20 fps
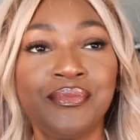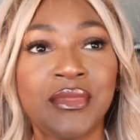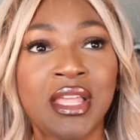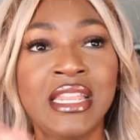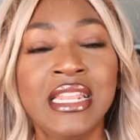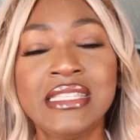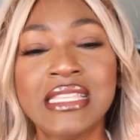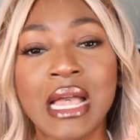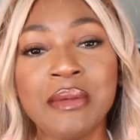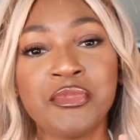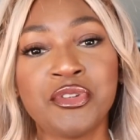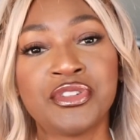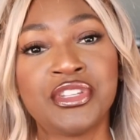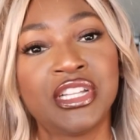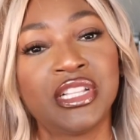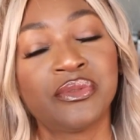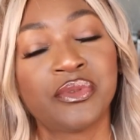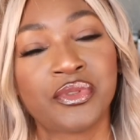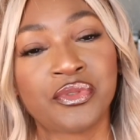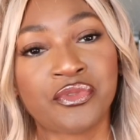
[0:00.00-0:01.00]
anytime you're
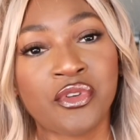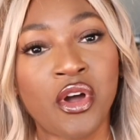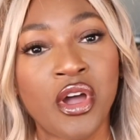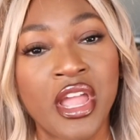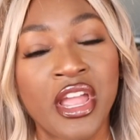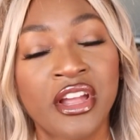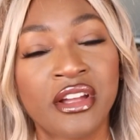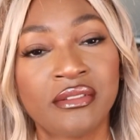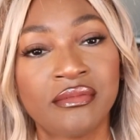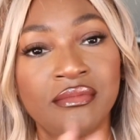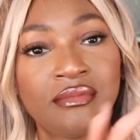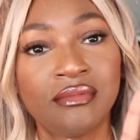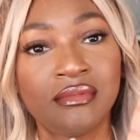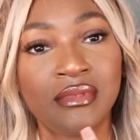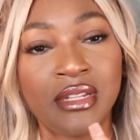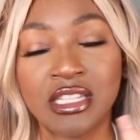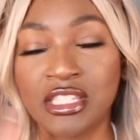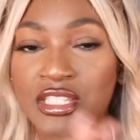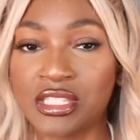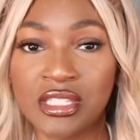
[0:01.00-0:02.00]
dealing with raw hair,
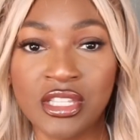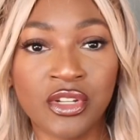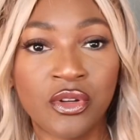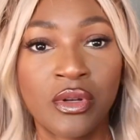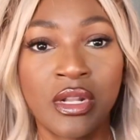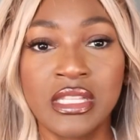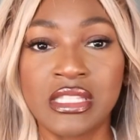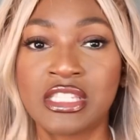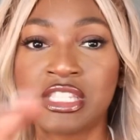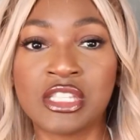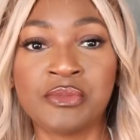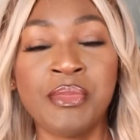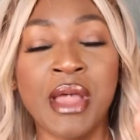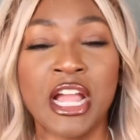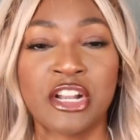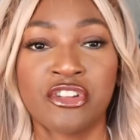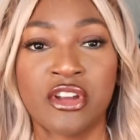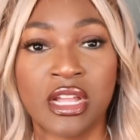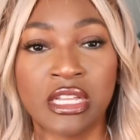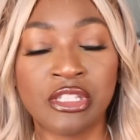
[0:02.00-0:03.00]
let's just
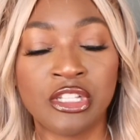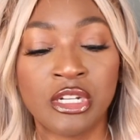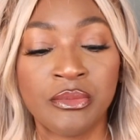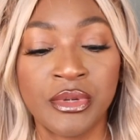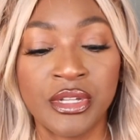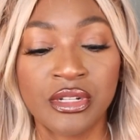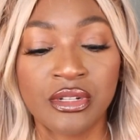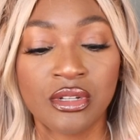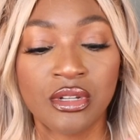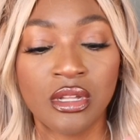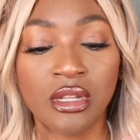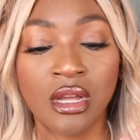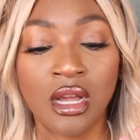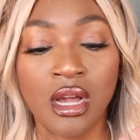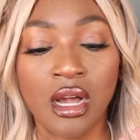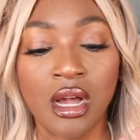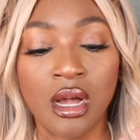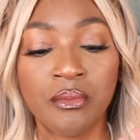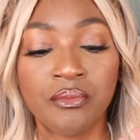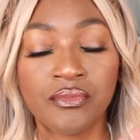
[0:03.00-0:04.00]
backtrack a little bit.
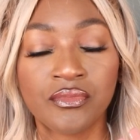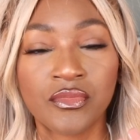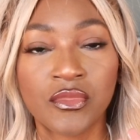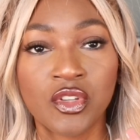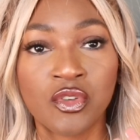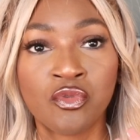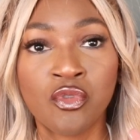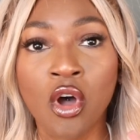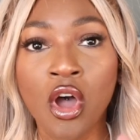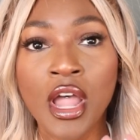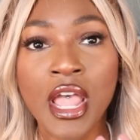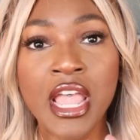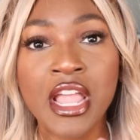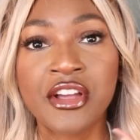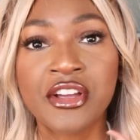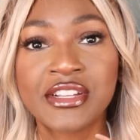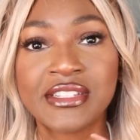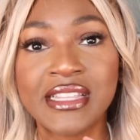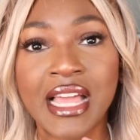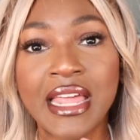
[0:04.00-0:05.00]
Raw
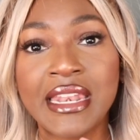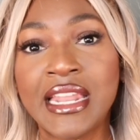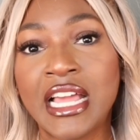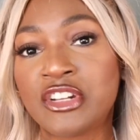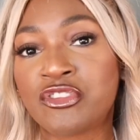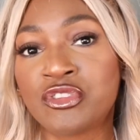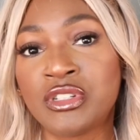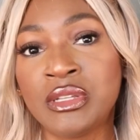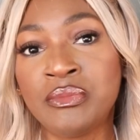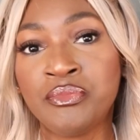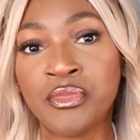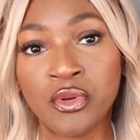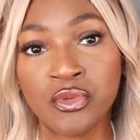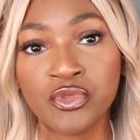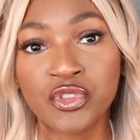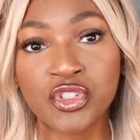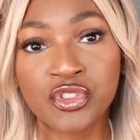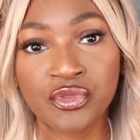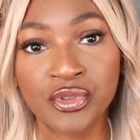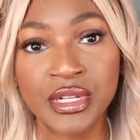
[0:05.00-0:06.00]
hair is not naturally
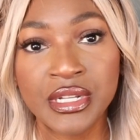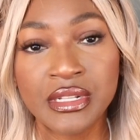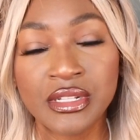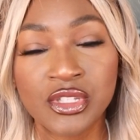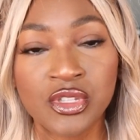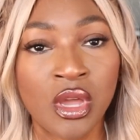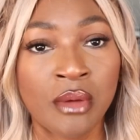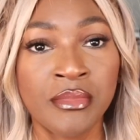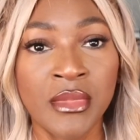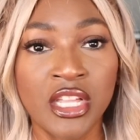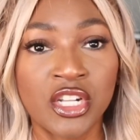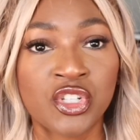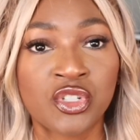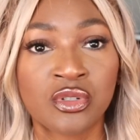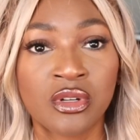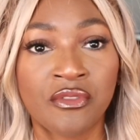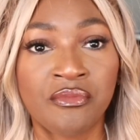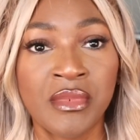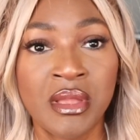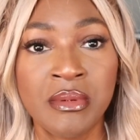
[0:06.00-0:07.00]
bone straight. So I'm not
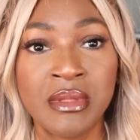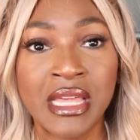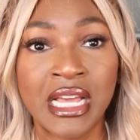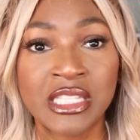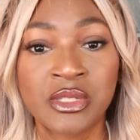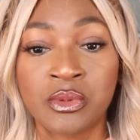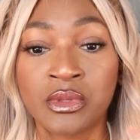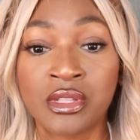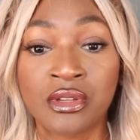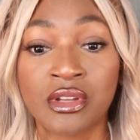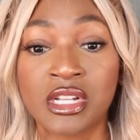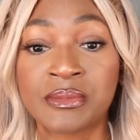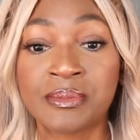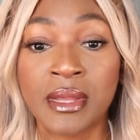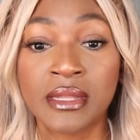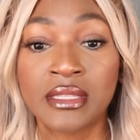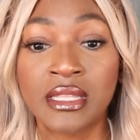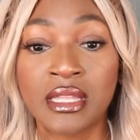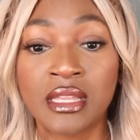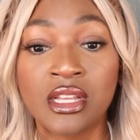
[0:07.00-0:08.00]
sure if maybe that's what they're
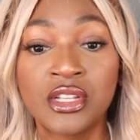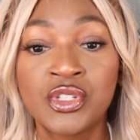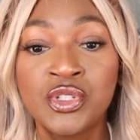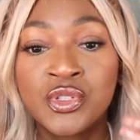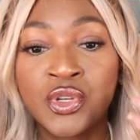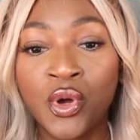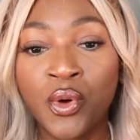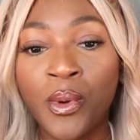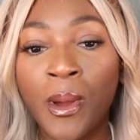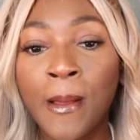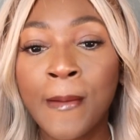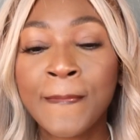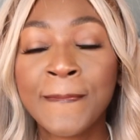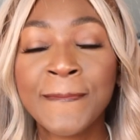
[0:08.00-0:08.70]
expecting, because, you know,